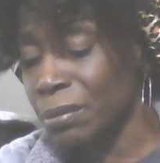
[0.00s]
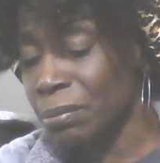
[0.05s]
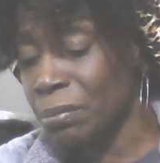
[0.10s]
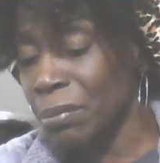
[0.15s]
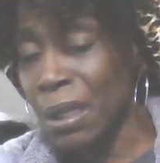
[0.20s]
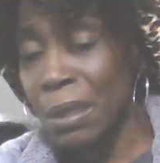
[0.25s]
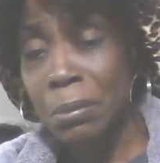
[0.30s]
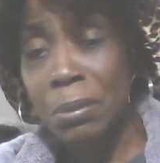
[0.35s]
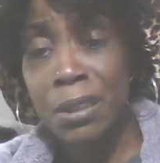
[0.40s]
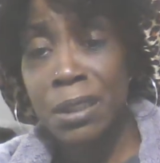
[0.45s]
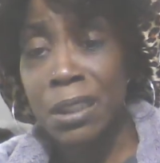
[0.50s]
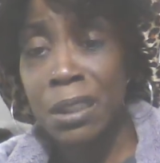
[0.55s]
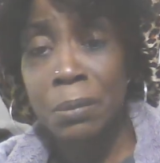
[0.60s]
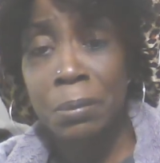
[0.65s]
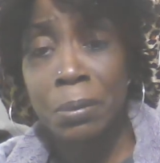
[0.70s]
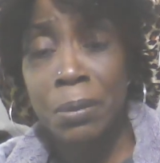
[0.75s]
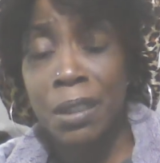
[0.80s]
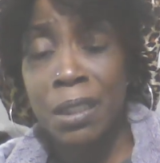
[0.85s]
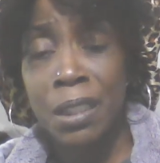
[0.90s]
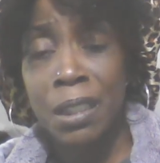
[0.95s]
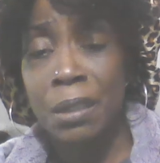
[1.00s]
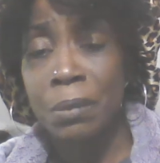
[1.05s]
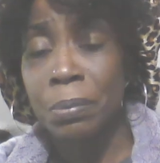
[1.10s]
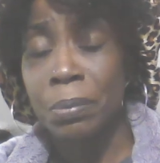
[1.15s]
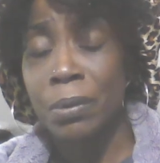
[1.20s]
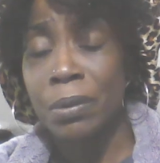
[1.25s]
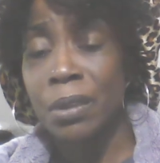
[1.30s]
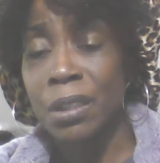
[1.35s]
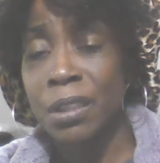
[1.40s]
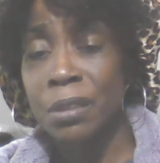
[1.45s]
Maybe it's cheaper to keep
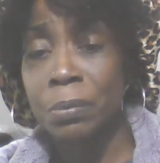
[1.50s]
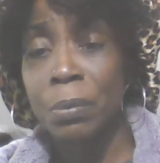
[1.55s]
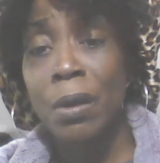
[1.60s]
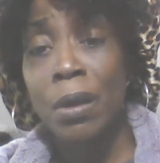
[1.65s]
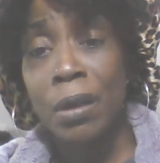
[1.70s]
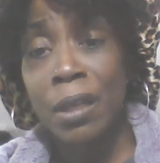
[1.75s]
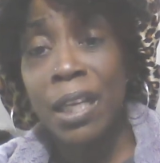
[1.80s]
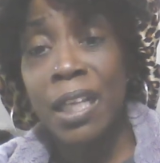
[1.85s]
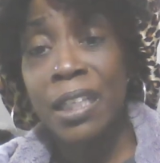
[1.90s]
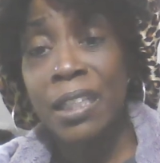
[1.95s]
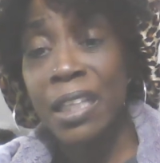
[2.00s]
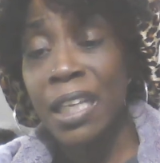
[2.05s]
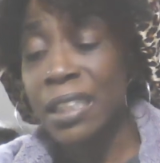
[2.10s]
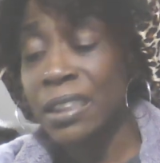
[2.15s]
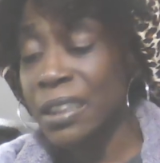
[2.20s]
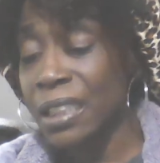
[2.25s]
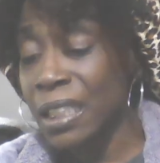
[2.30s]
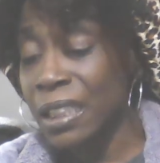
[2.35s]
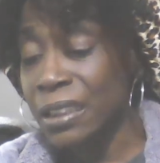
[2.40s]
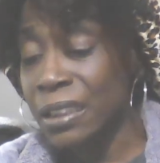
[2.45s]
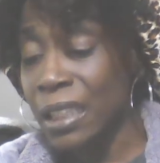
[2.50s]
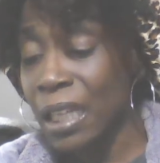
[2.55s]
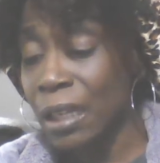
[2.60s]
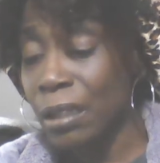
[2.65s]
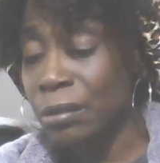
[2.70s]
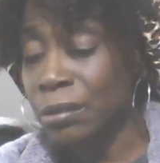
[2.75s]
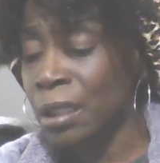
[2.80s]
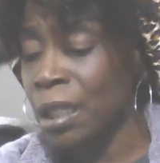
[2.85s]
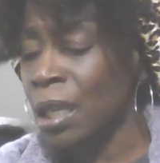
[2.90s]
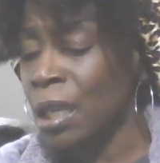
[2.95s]
her because Paul got a nice ass
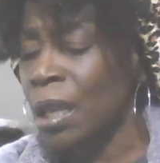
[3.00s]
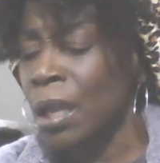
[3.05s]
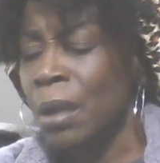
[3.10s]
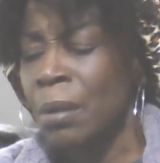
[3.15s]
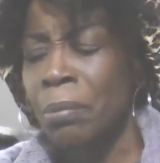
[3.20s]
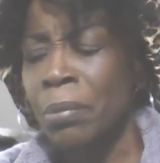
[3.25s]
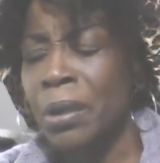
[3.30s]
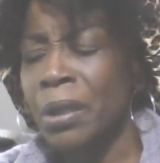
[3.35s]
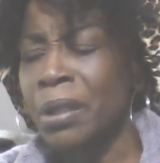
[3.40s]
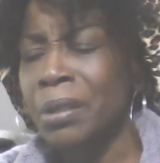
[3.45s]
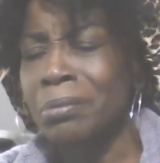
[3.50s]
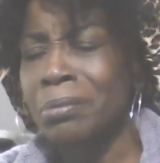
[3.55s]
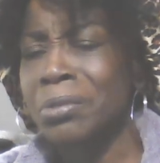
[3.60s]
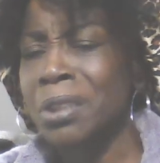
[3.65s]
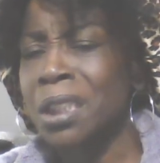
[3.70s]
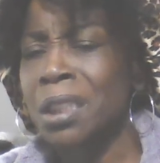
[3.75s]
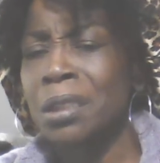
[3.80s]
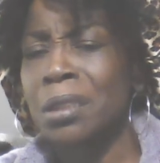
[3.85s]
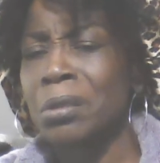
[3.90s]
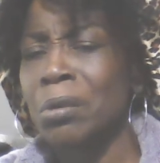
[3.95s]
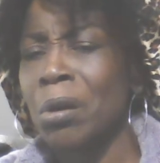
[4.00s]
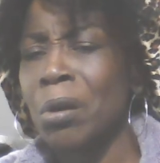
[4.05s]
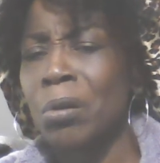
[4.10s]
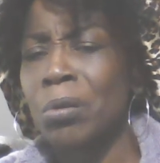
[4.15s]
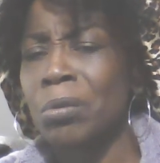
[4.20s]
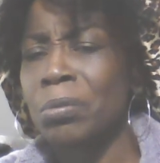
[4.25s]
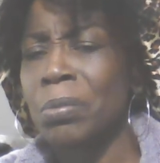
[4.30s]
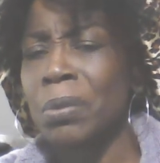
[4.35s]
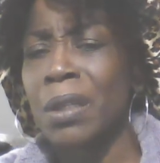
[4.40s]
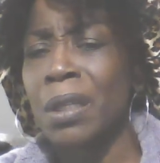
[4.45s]
house, but she too
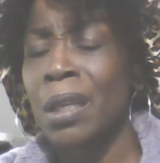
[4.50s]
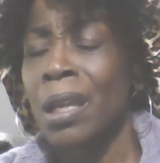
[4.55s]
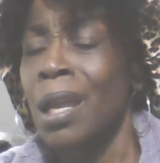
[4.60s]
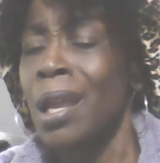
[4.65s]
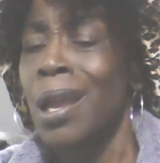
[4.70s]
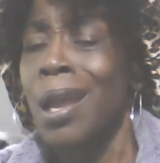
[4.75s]
old to be.